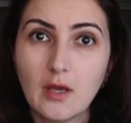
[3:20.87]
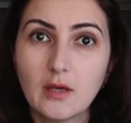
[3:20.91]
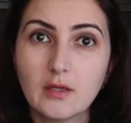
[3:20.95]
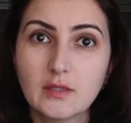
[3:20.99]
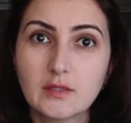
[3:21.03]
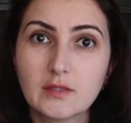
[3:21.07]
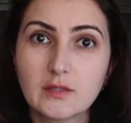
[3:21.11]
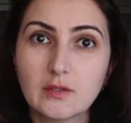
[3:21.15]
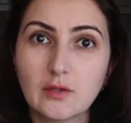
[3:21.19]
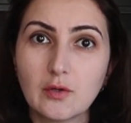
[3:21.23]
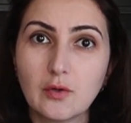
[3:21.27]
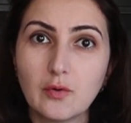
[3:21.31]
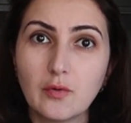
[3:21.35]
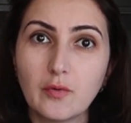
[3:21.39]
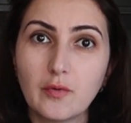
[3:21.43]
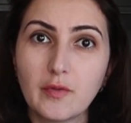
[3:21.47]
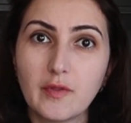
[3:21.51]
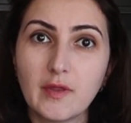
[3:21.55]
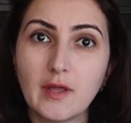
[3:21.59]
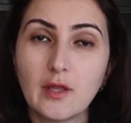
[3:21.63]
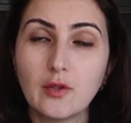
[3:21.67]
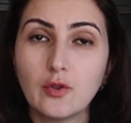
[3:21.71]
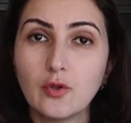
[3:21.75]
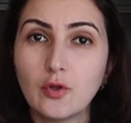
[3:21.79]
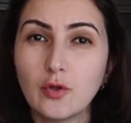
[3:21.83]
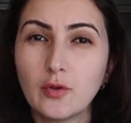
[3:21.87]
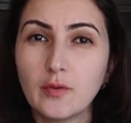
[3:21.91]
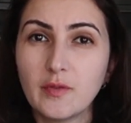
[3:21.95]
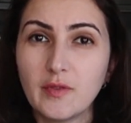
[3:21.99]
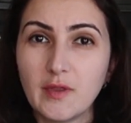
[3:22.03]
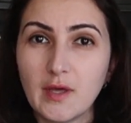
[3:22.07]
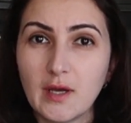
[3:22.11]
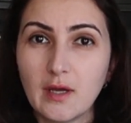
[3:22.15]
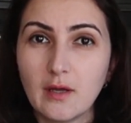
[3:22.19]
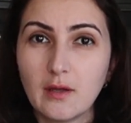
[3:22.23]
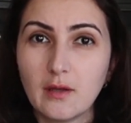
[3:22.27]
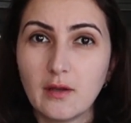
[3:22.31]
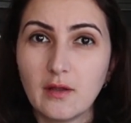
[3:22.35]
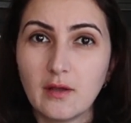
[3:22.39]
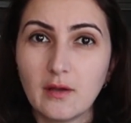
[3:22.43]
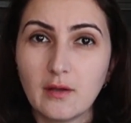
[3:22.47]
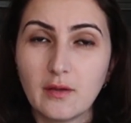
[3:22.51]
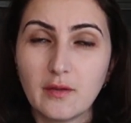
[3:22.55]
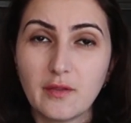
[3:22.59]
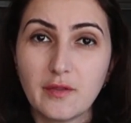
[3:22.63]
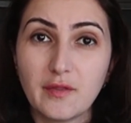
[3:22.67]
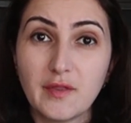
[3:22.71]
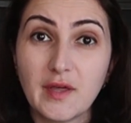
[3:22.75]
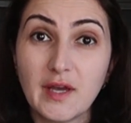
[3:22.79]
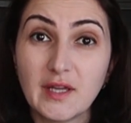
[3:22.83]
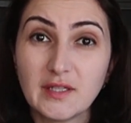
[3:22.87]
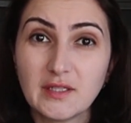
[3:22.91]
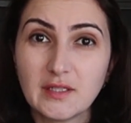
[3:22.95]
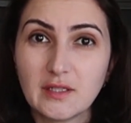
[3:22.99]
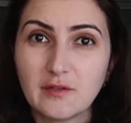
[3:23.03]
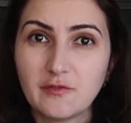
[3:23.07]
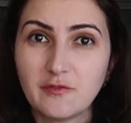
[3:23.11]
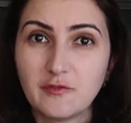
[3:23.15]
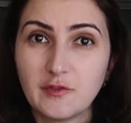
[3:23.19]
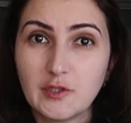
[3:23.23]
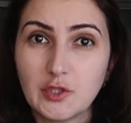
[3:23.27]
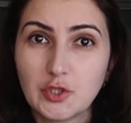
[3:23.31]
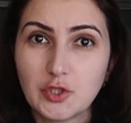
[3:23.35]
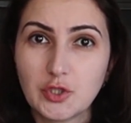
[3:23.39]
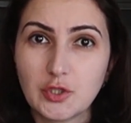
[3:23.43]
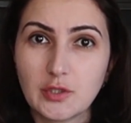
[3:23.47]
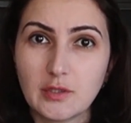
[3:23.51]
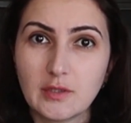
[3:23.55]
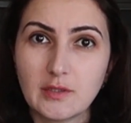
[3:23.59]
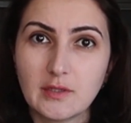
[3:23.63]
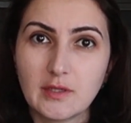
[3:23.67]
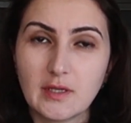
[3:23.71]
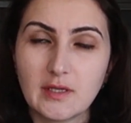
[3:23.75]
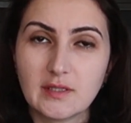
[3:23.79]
so they are not that efficient